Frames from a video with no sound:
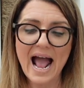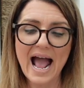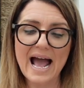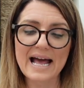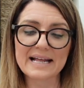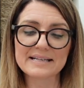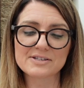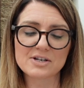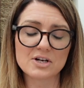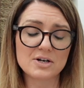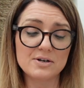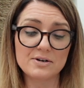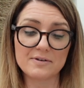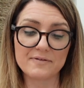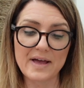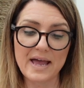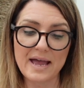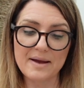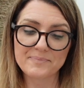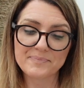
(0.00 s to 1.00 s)
and love
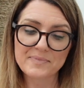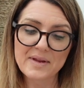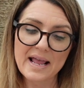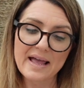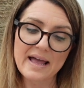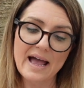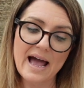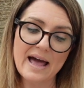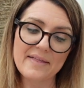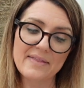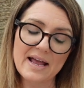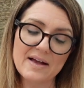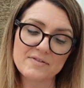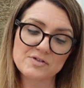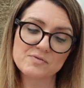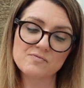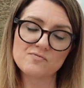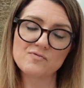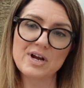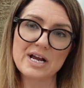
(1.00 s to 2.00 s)
it. And they have
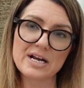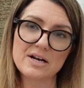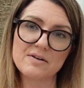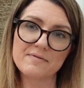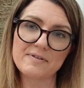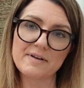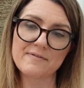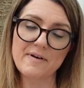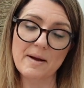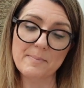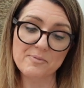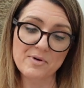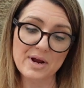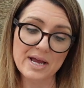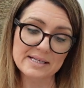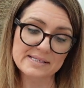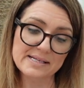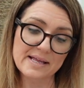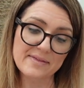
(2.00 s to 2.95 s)
some really lovely fabrics,